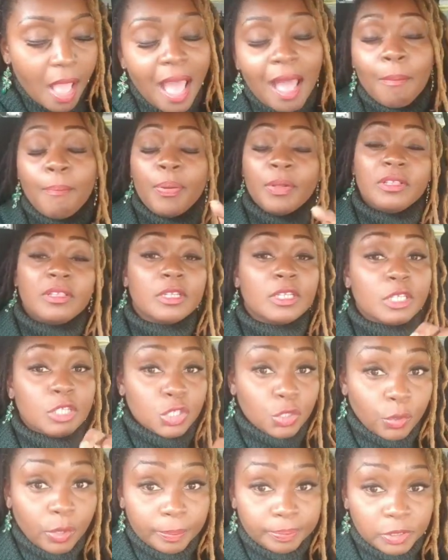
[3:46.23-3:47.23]
I'll put the
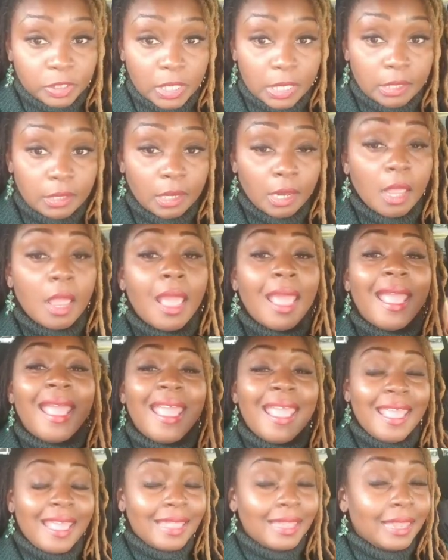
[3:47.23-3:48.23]
description
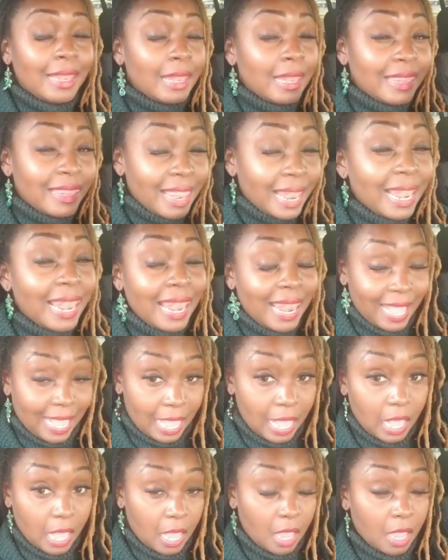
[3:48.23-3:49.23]
in the
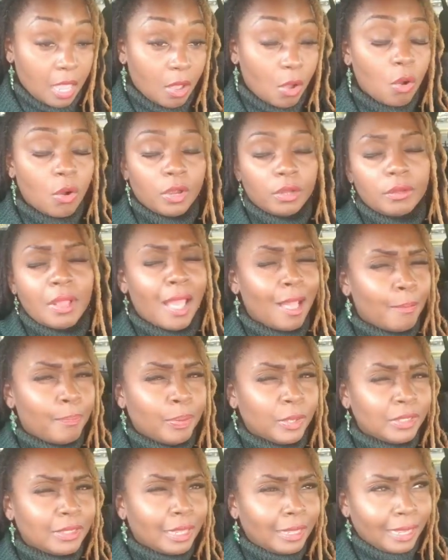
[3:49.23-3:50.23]
link or I'll
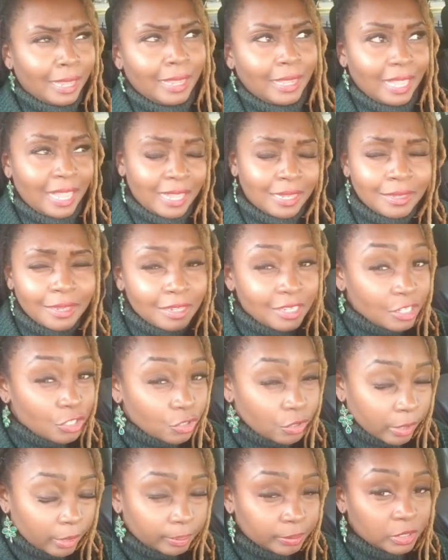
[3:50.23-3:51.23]
put the link in the
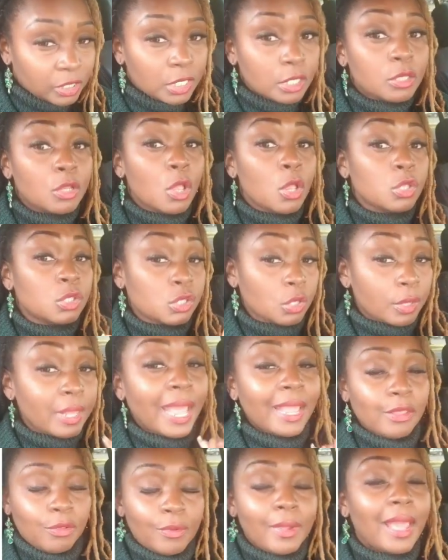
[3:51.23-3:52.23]
description so
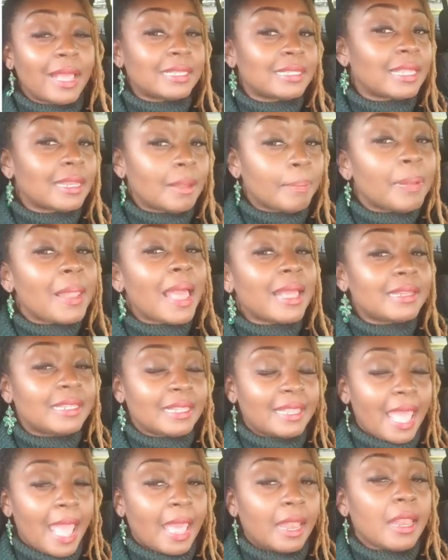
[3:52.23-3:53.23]
that you guys can apply
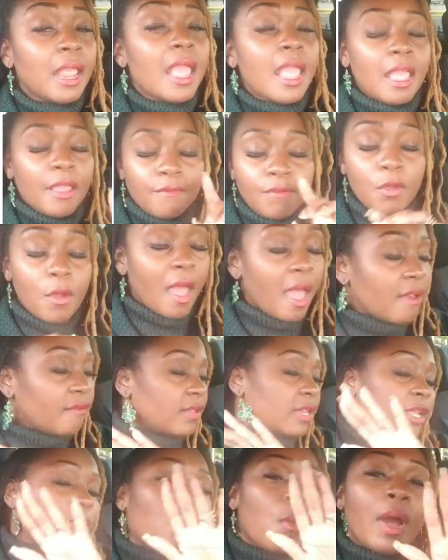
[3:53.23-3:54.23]
to that. If you
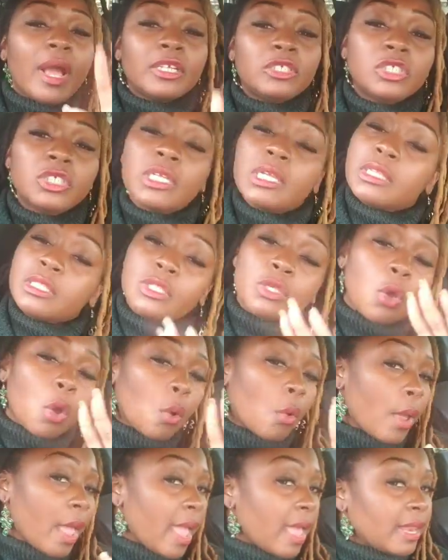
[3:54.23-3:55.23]
have any questions,
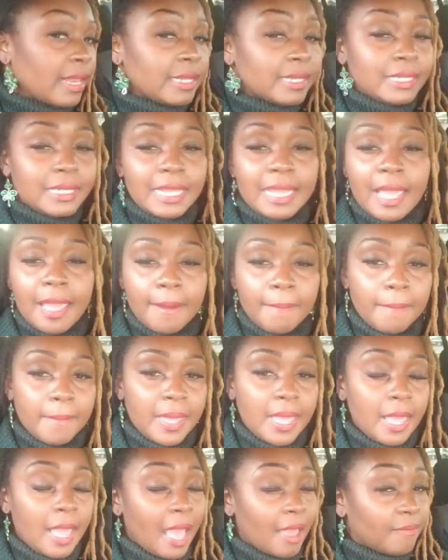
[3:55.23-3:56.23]
go ahead and DM
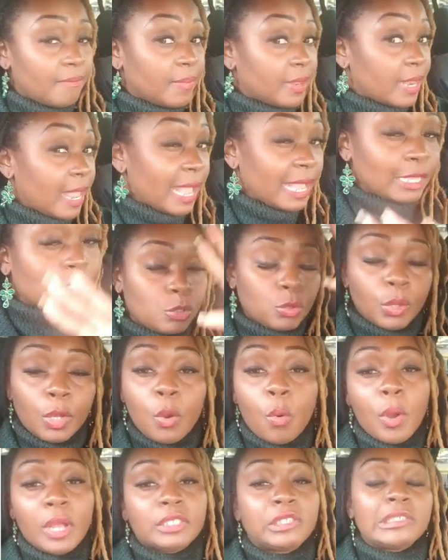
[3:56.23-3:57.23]
me. I've been
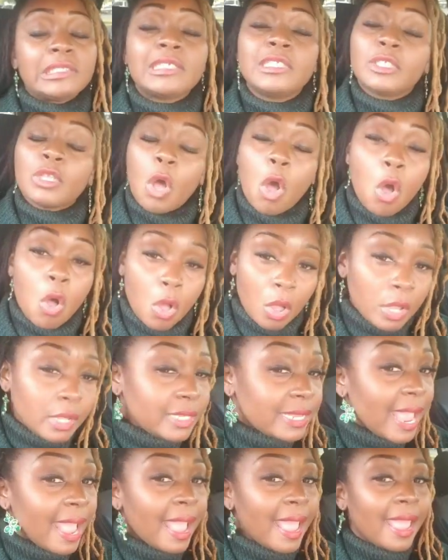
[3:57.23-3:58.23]
answering questions all
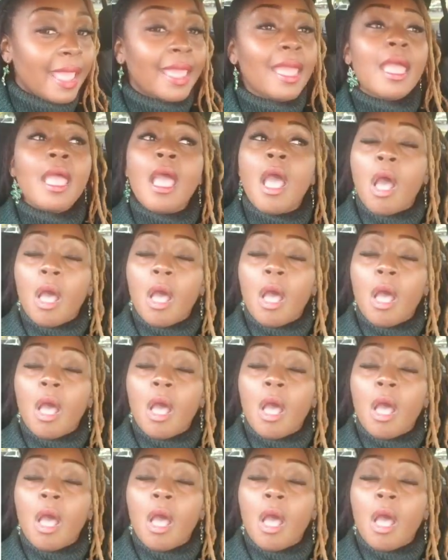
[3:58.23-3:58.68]
day.